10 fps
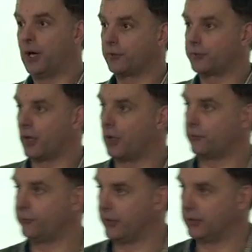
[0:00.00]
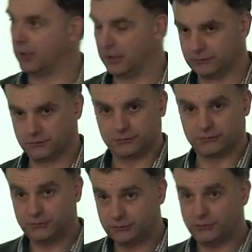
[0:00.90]
past a high street and
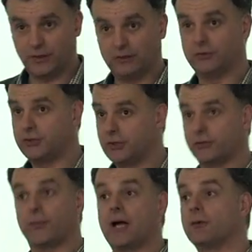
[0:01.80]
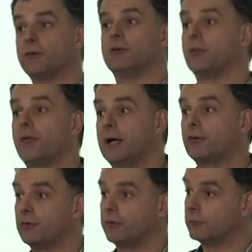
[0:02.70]
there's just thousands and
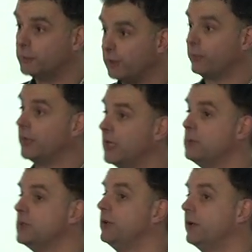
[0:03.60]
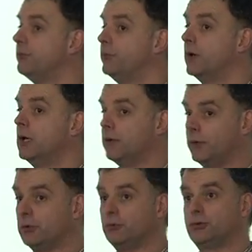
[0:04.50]
thousands of different images
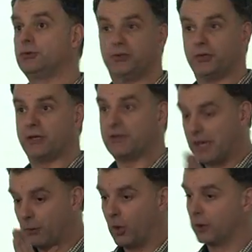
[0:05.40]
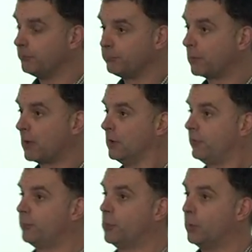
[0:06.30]
that you just in that one
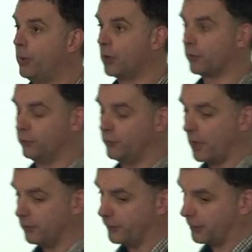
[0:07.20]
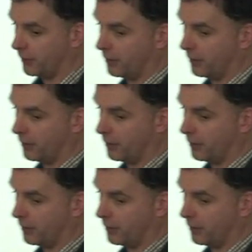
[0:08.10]
small part of road.